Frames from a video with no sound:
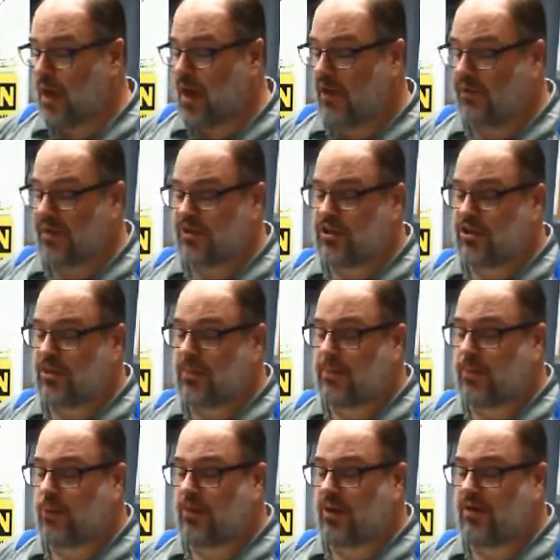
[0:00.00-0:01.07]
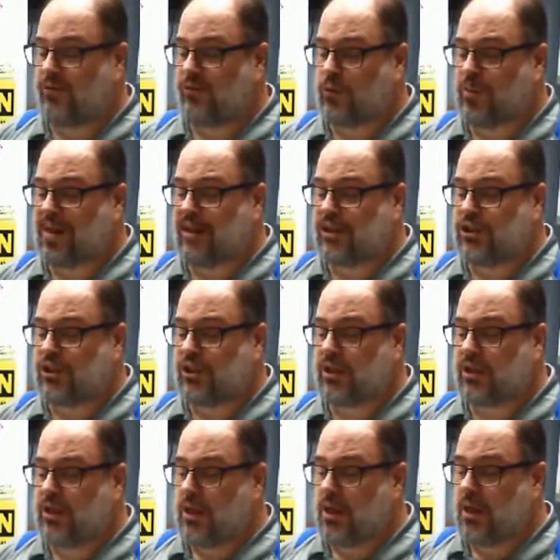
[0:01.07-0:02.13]
This is important information.
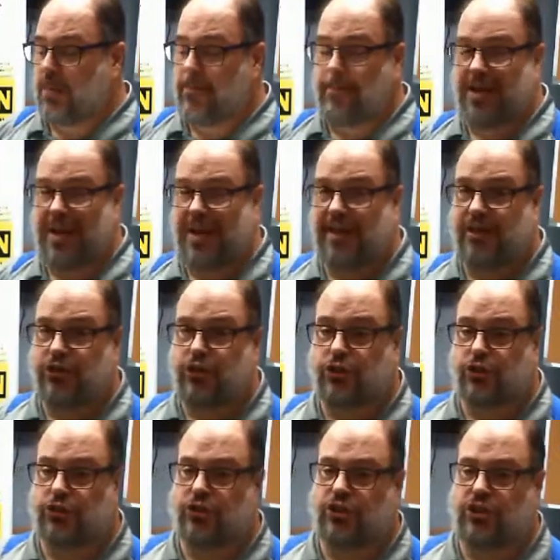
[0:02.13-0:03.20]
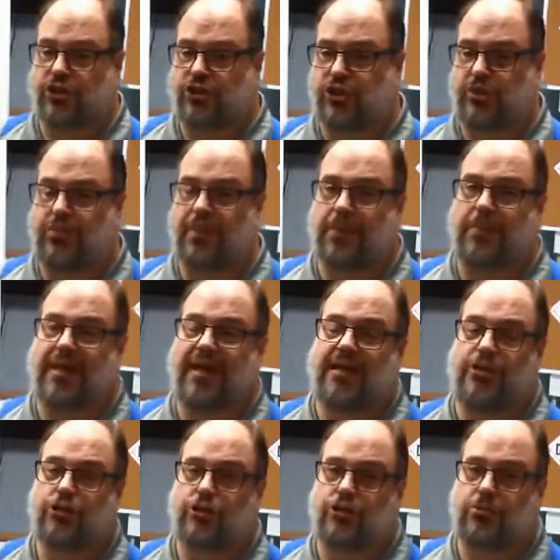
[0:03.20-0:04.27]
Managers, shipping
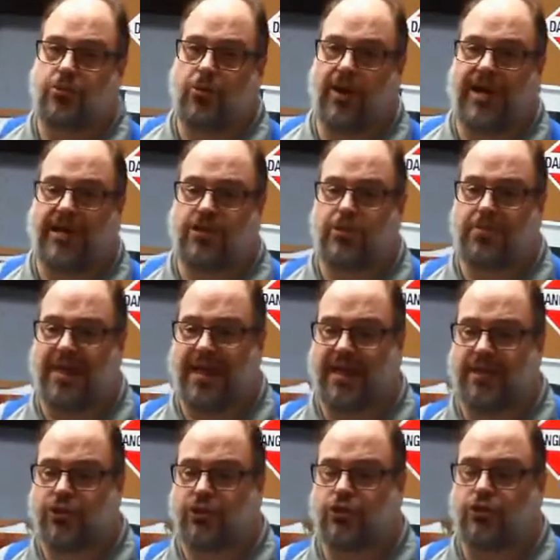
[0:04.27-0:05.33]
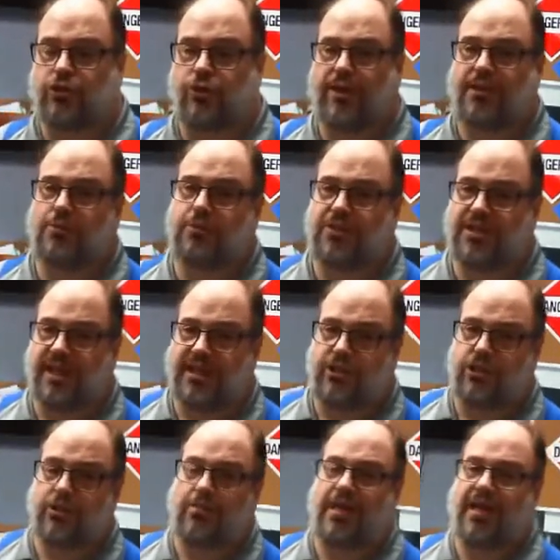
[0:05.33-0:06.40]
managers, branch managers,
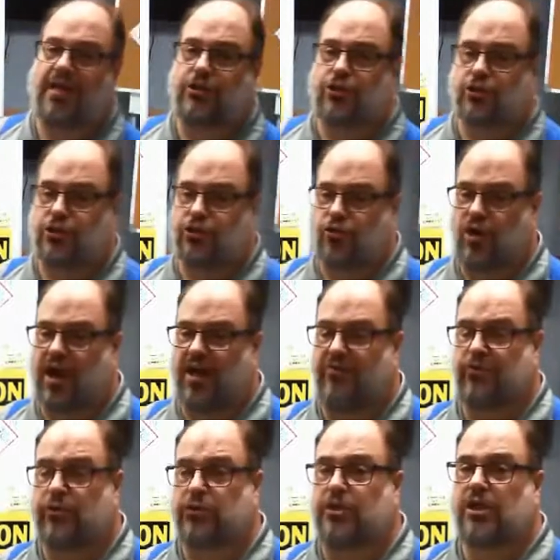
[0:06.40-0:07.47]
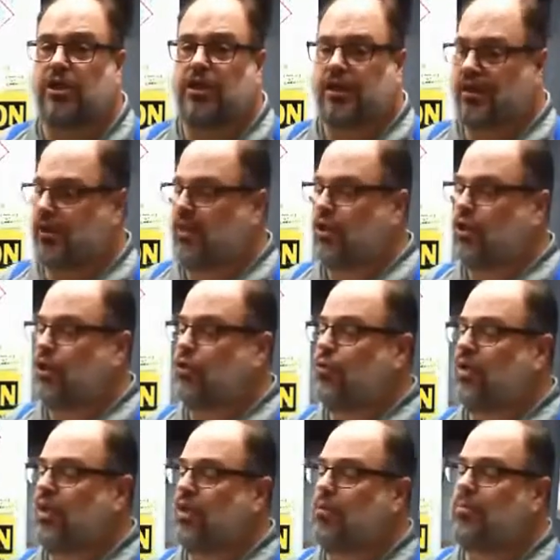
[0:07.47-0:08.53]
transportation managers, drivers, you
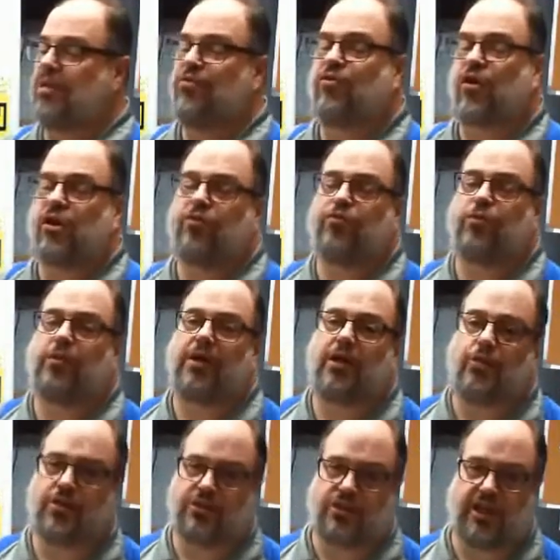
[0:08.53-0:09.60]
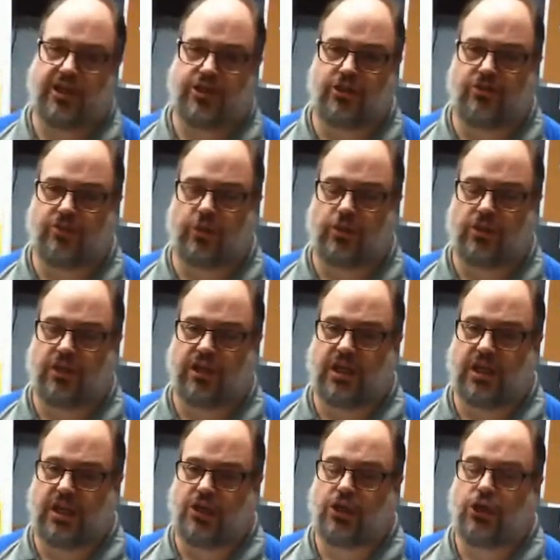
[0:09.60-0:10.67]
need to be very familiar with Section
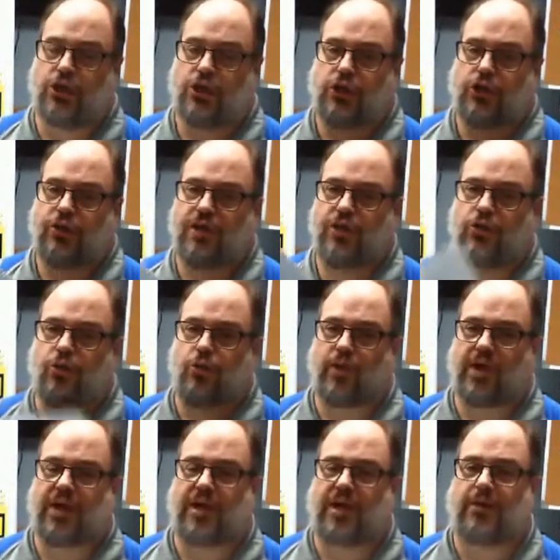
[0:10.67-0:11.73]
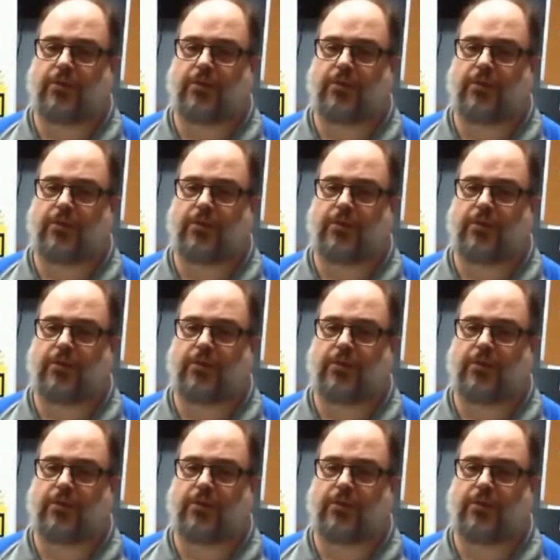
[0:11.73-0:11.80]
14. You need to read it,